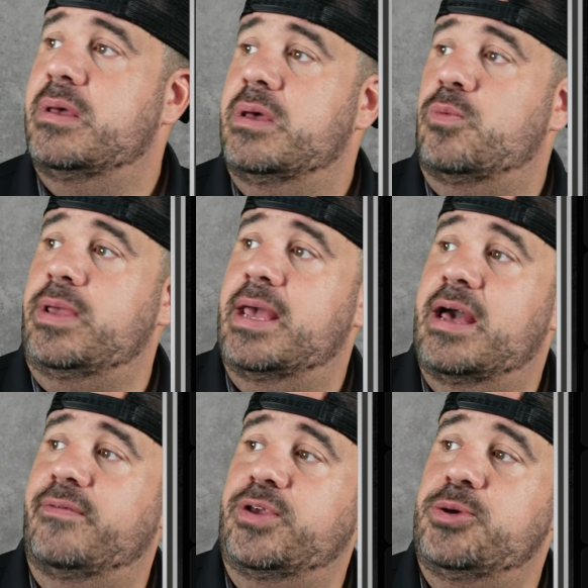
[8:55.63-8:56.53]
we
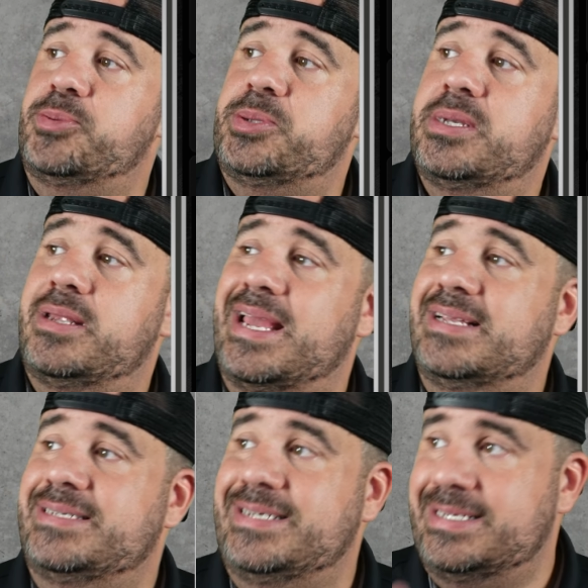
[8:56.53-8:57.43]
have Houston and
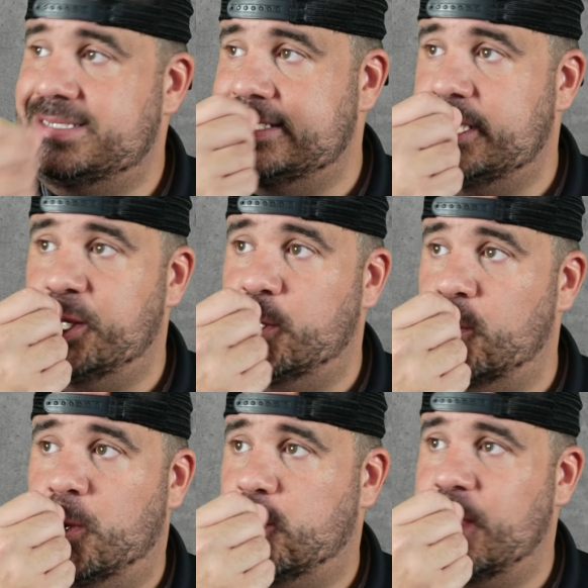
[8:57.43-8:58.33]
TCU.
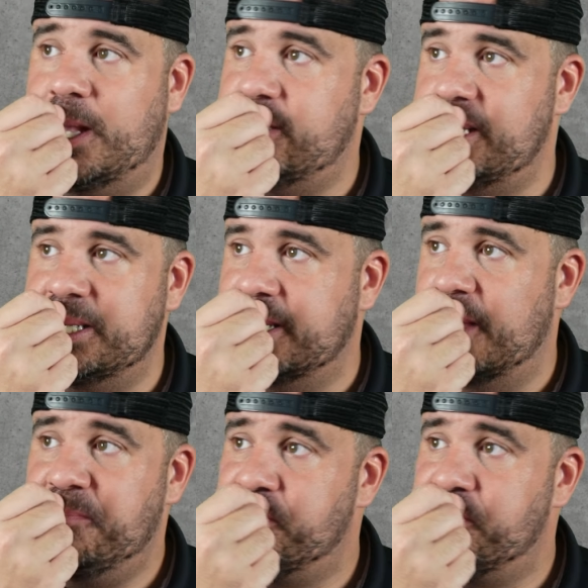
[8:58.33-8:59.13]
Okay, decent game.